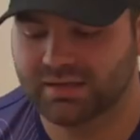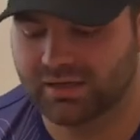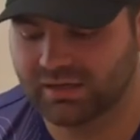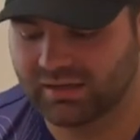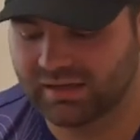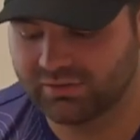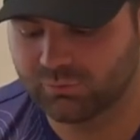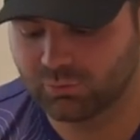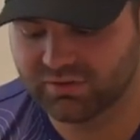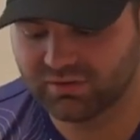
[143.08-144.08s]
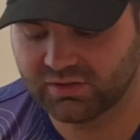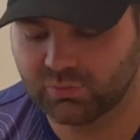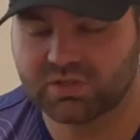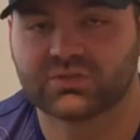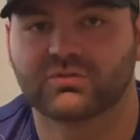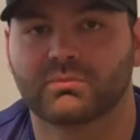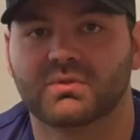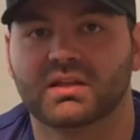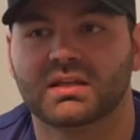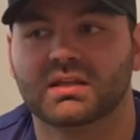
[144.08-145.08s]
I recently switched from
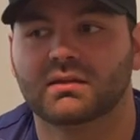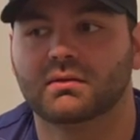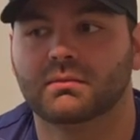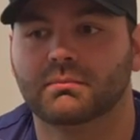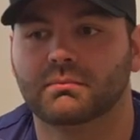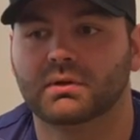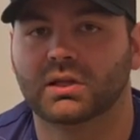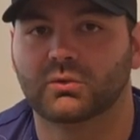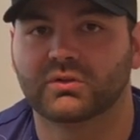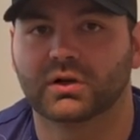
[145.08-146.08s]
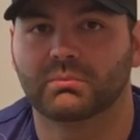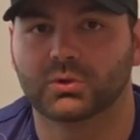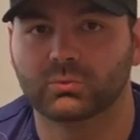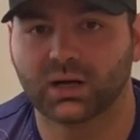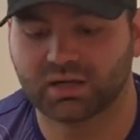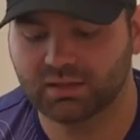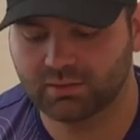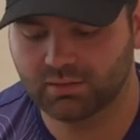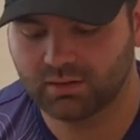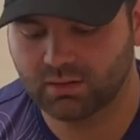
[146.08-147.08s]
the Lone Star Blue Bonnet.
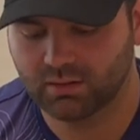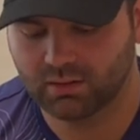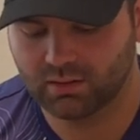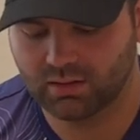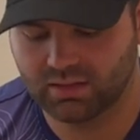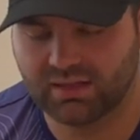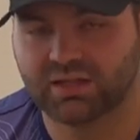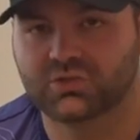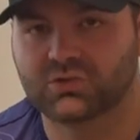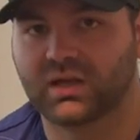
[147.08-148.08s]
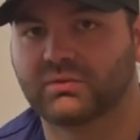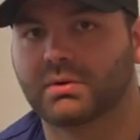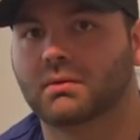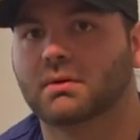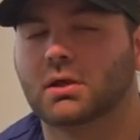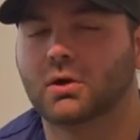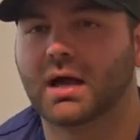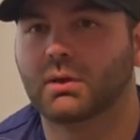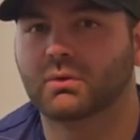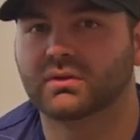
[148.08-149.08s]
And as you guys probably know,
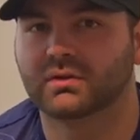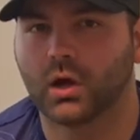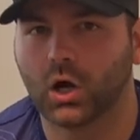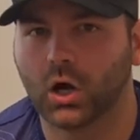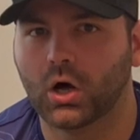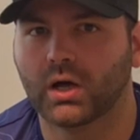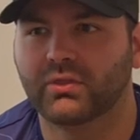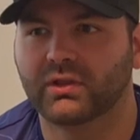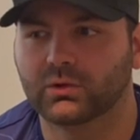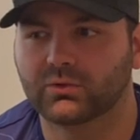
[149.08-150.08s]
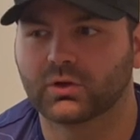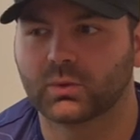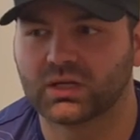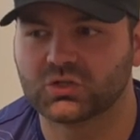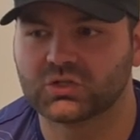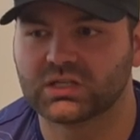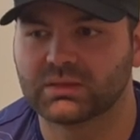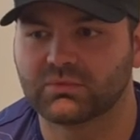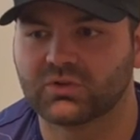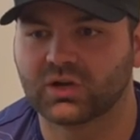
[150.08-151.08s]
I was on the Lone Star Ranger
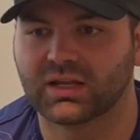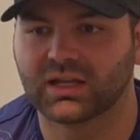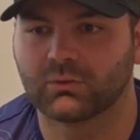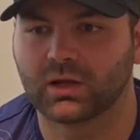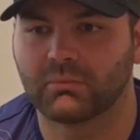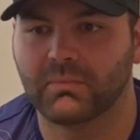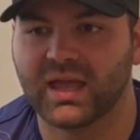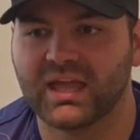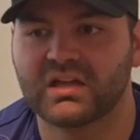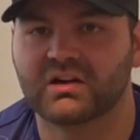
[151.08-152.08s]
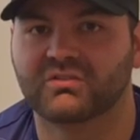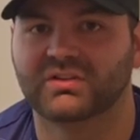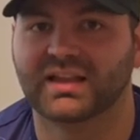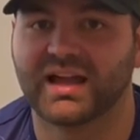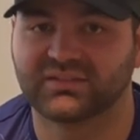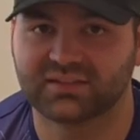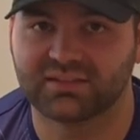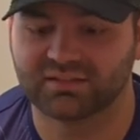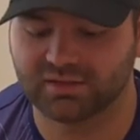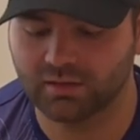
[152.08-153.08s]
team starting in around May of last
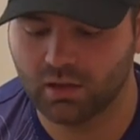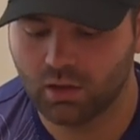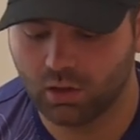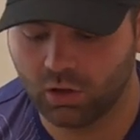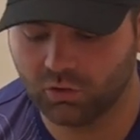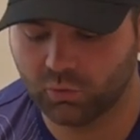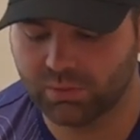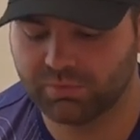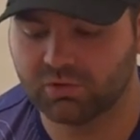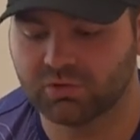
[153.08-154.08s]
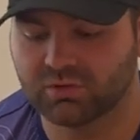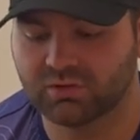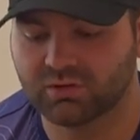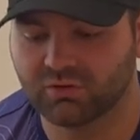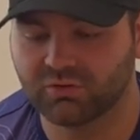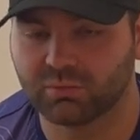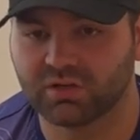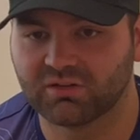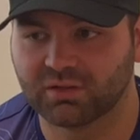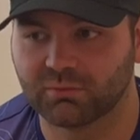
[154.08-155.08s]
season, all the way up until November,
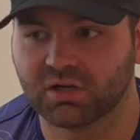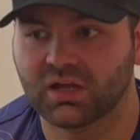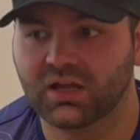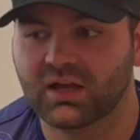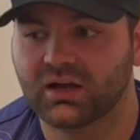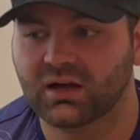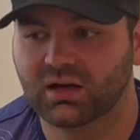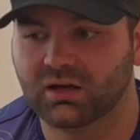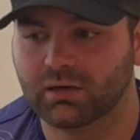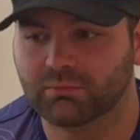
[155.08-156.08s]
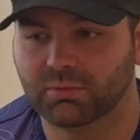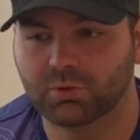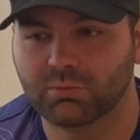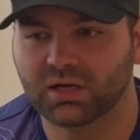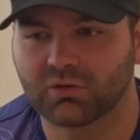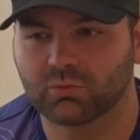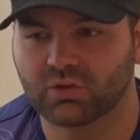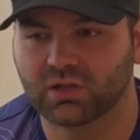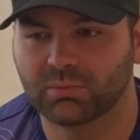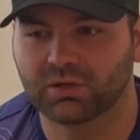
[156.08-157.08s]
December. The Blue Bonnets were
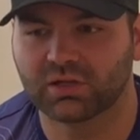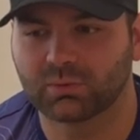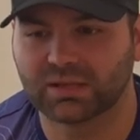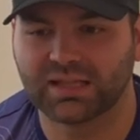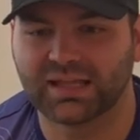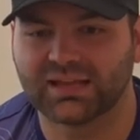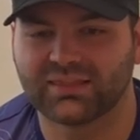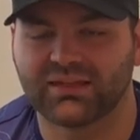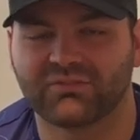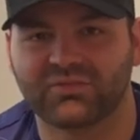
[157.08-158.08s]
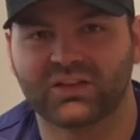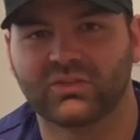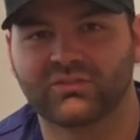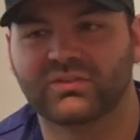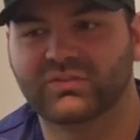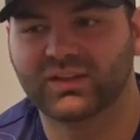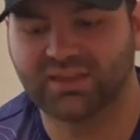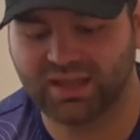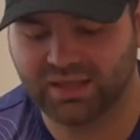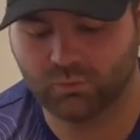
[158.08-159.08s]
the only putter I really liked that fit in
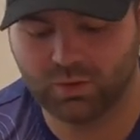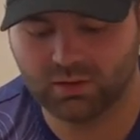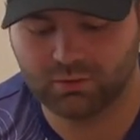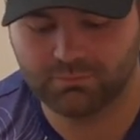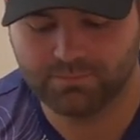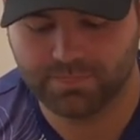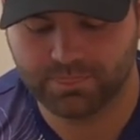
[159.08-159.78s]
the hand well.